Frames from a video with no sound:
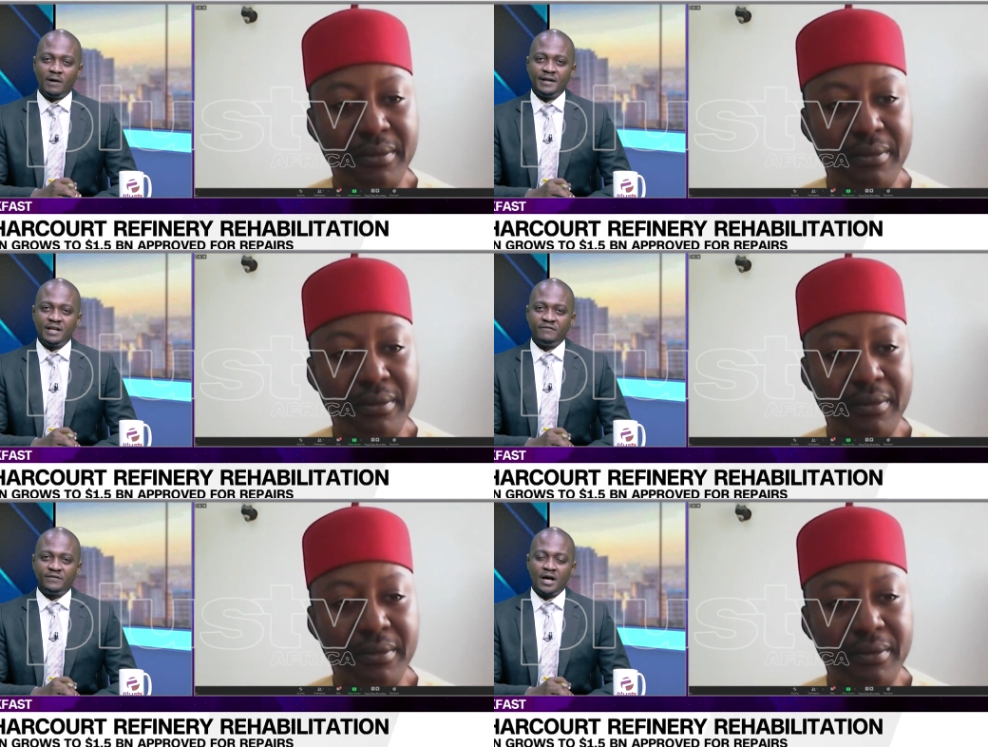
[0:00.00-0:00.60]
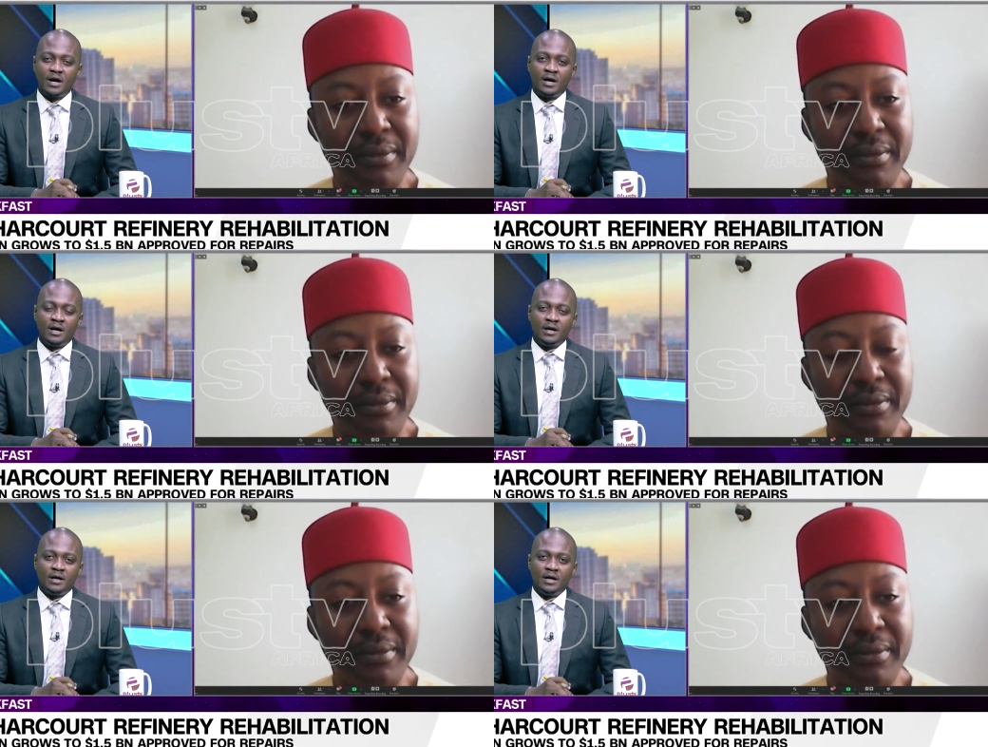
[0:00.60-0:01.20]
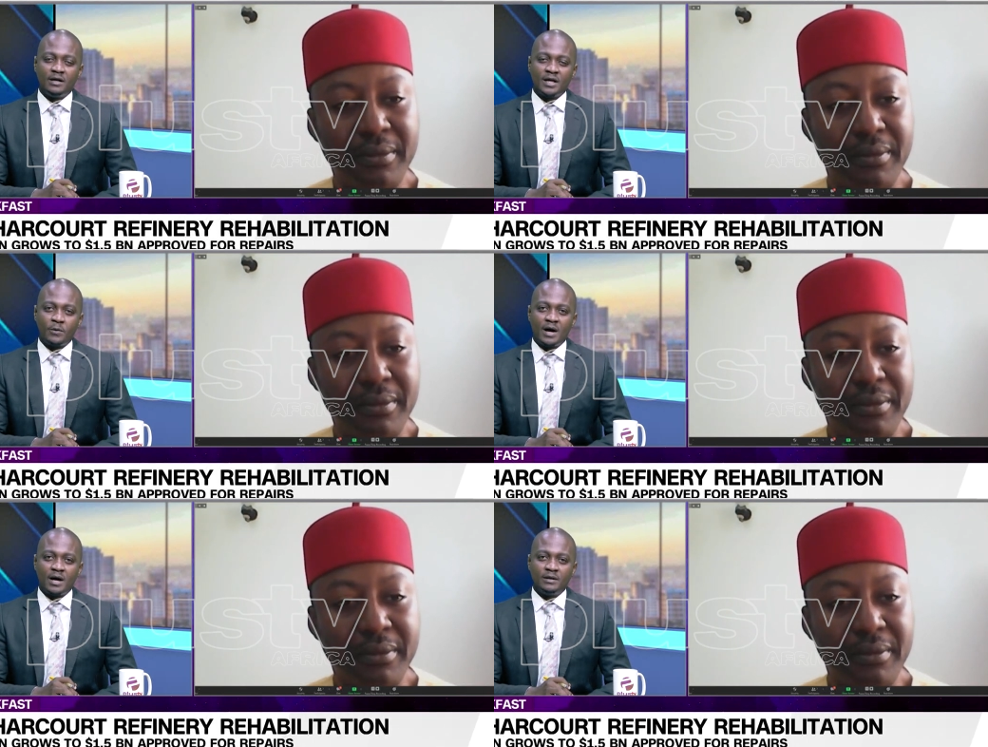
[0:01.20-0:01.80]
Speaker 1: And if they uh, they
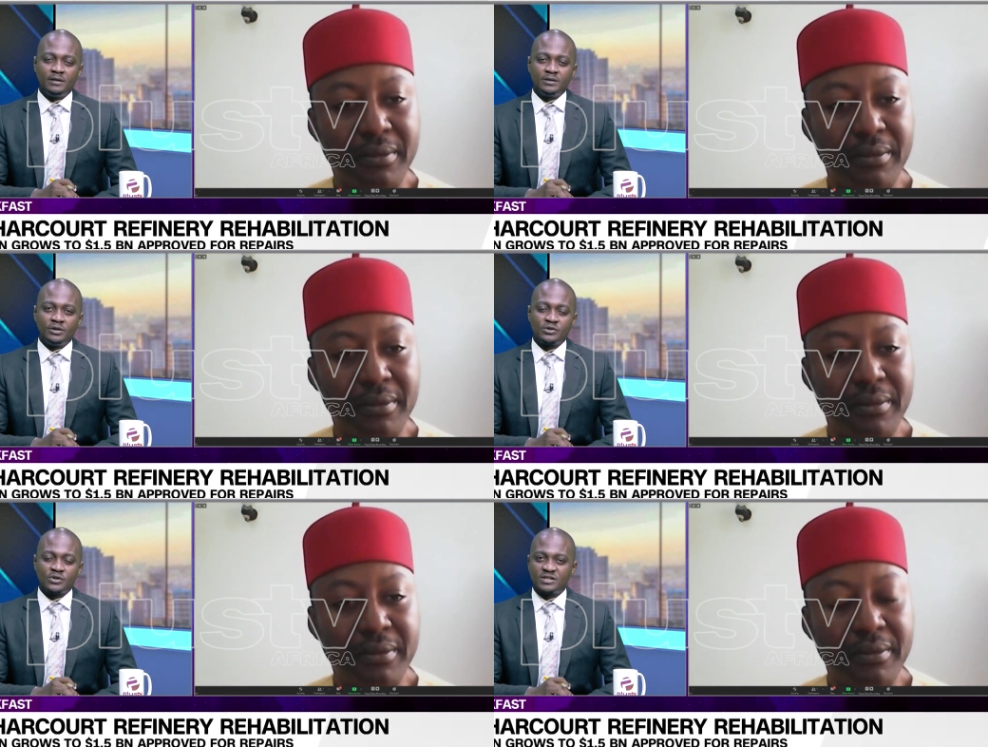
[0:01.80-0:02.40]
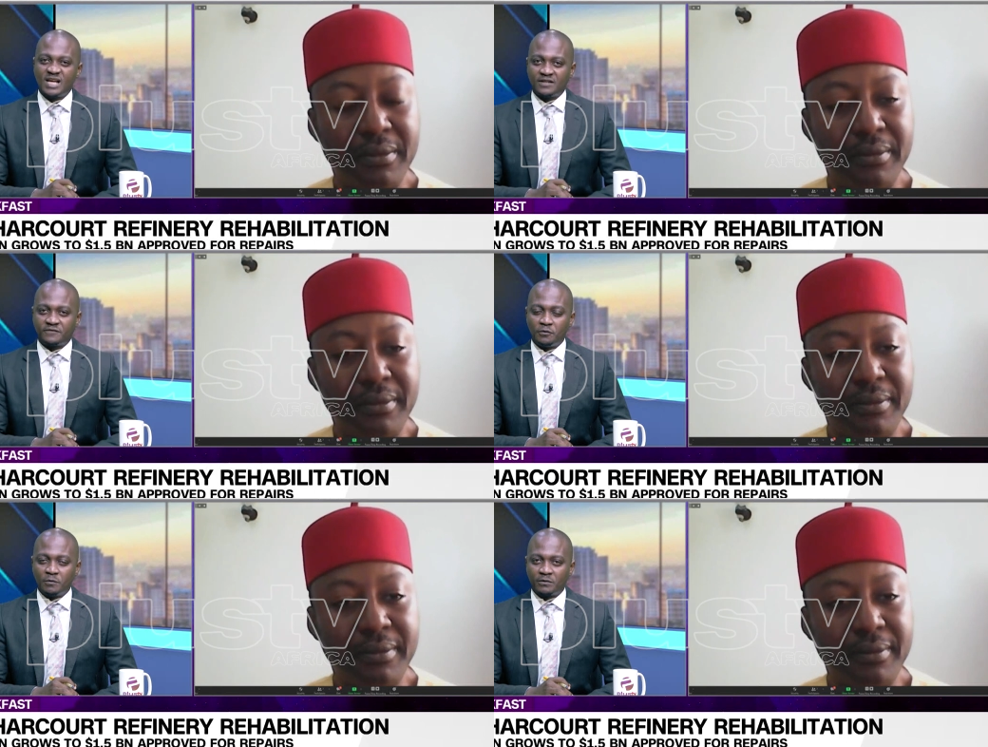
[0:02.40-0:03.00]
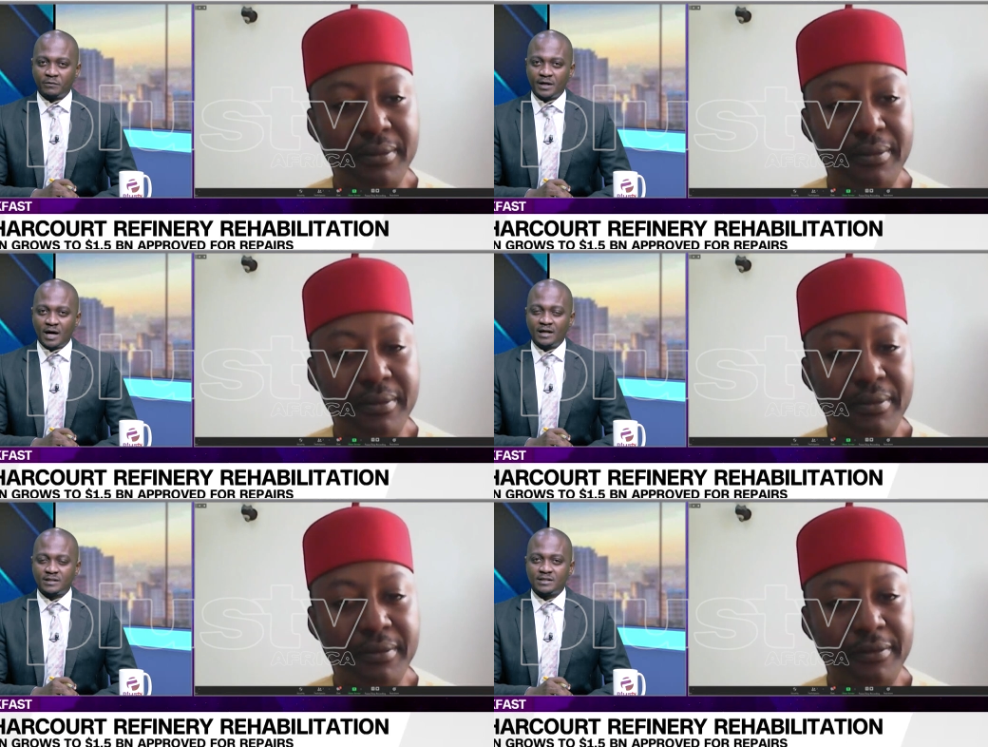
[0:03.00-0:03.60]
were, you know, successful with
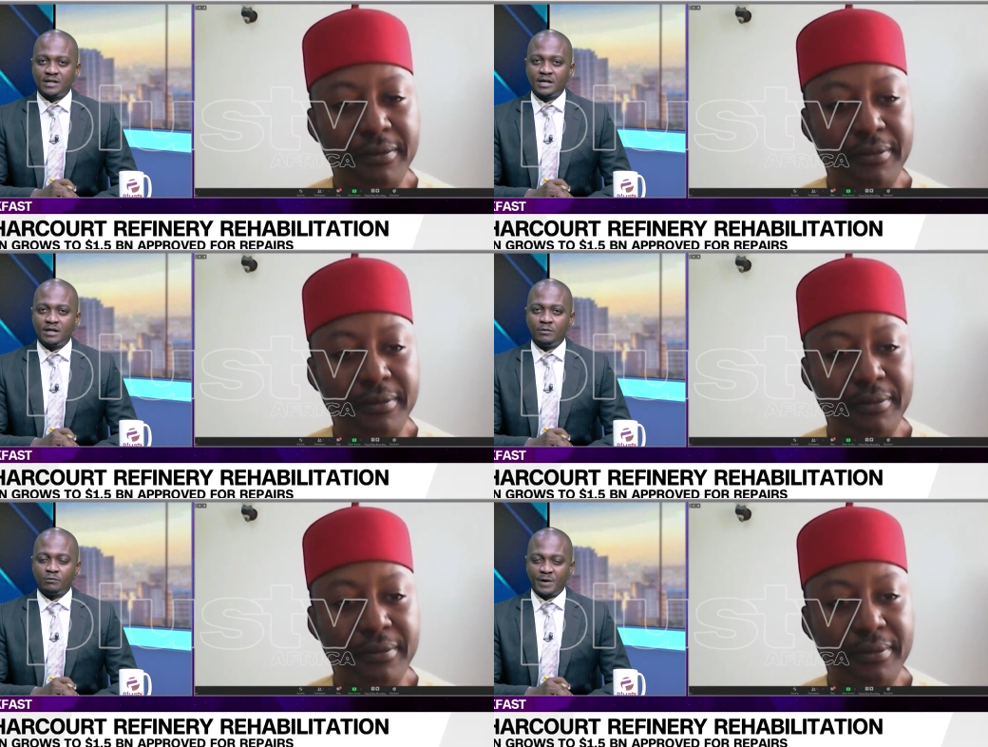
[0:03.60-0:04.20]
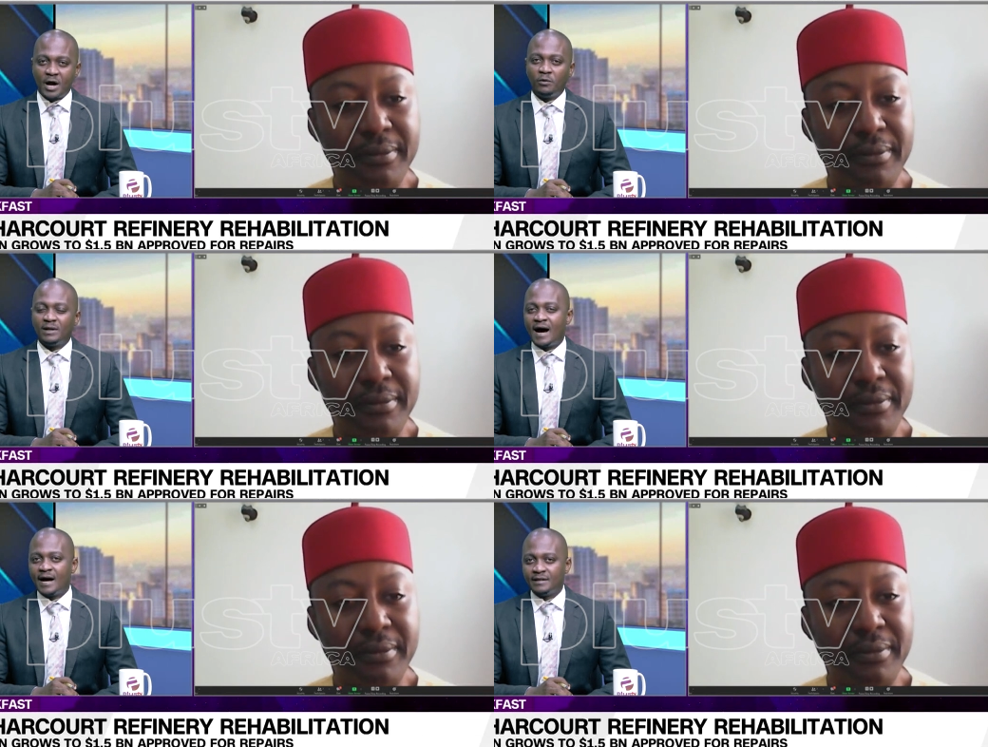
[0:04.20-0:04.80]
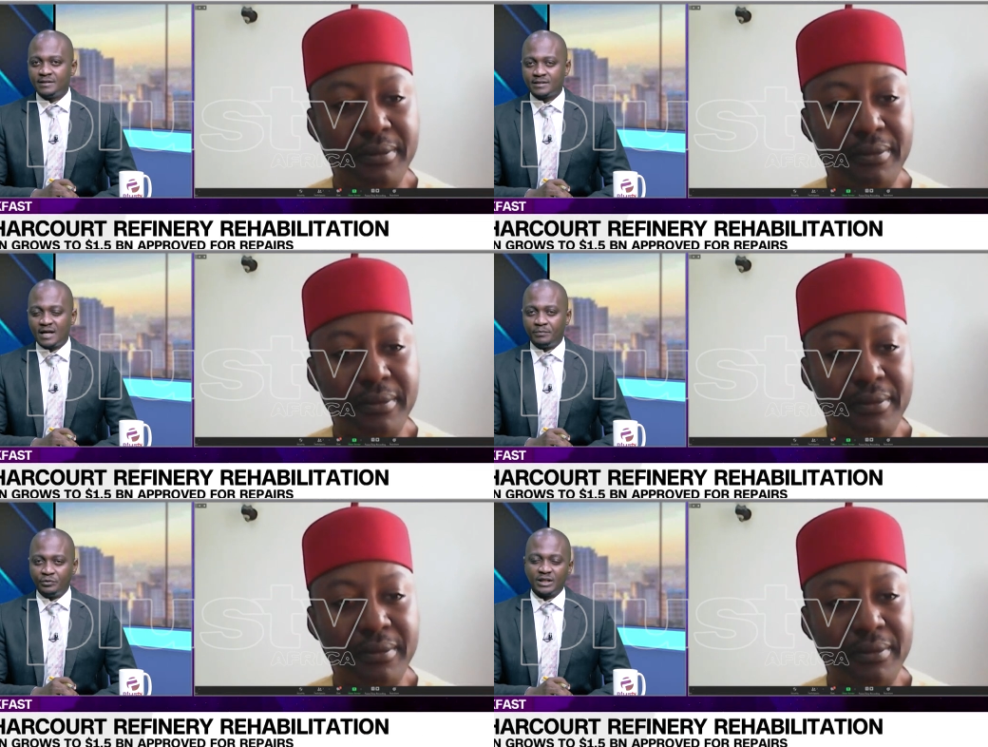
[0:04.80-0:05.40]
regards the rail lines,
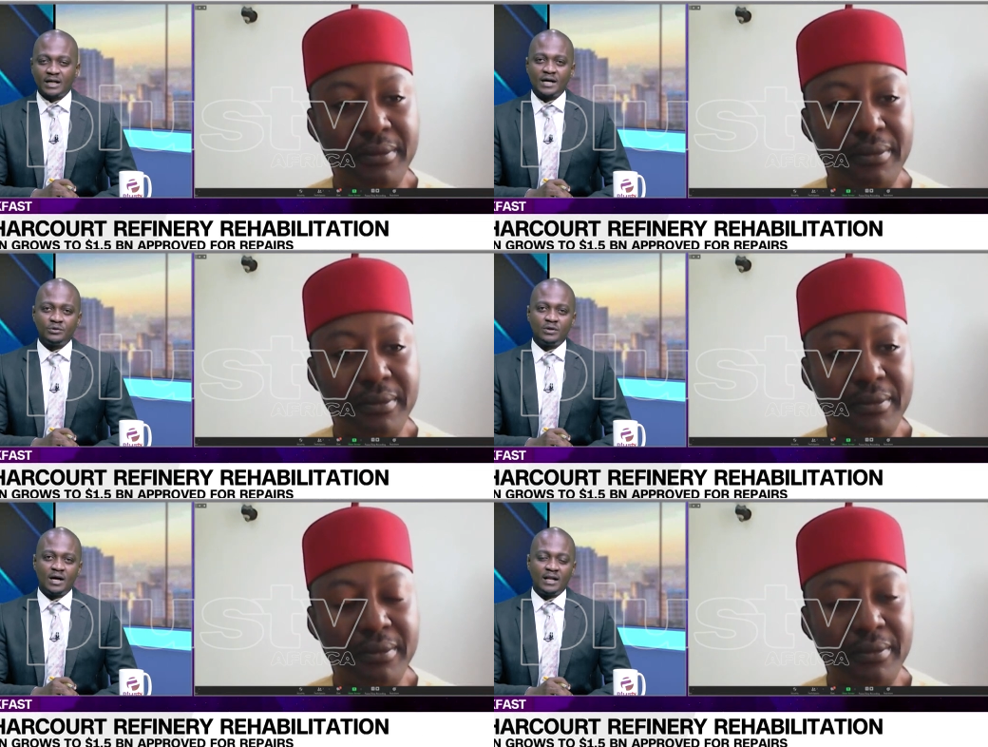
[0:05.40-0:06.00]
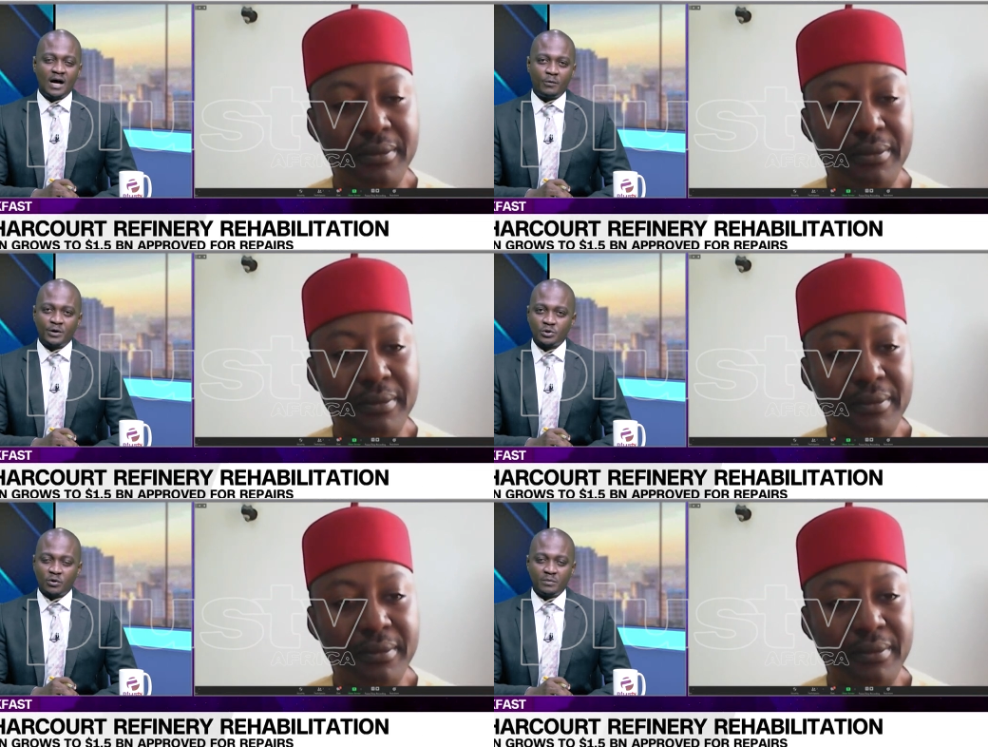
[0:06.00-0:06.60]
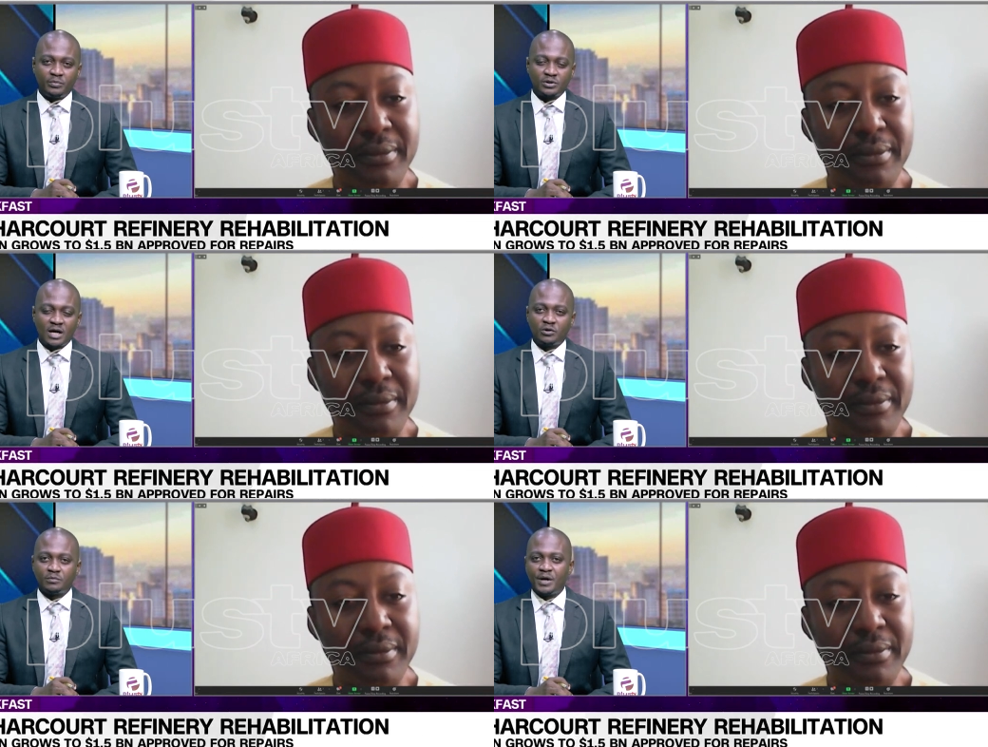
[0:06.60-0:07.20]
the Abuja Kaduna, now we're talking Port
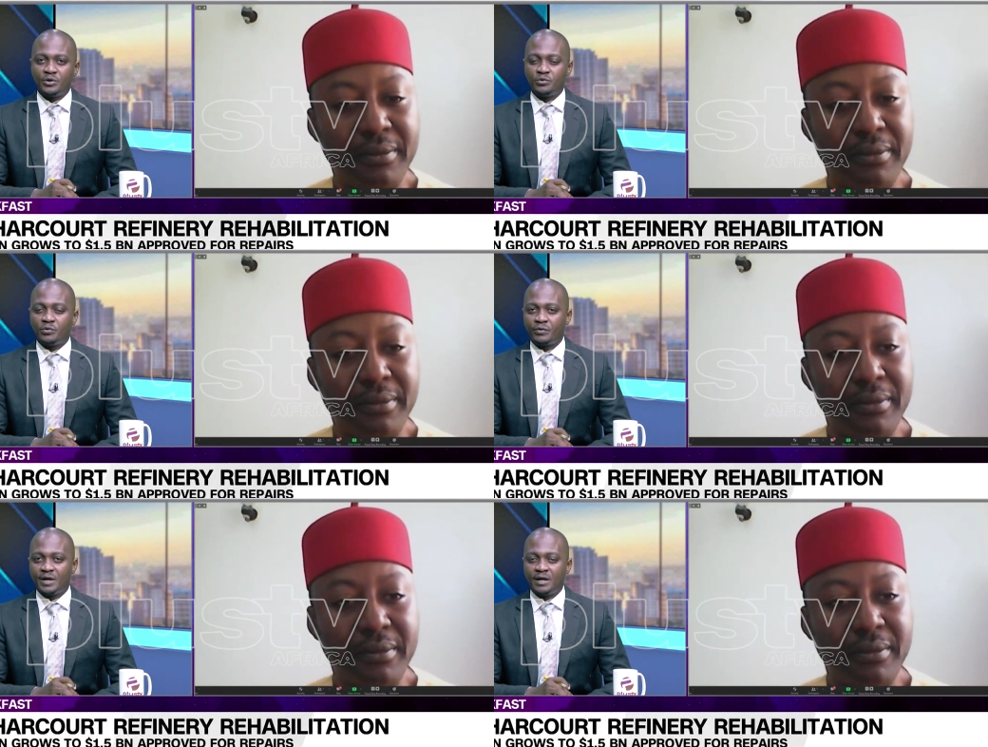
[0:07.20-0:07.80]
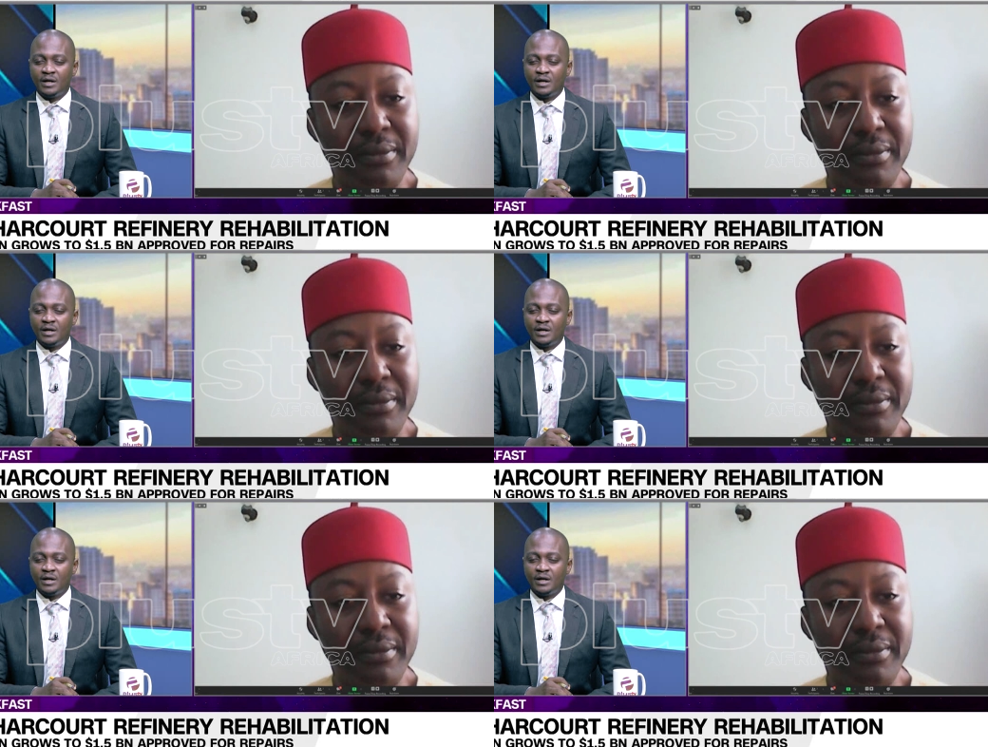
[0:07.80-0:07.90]
Harcourt, Maiduguri,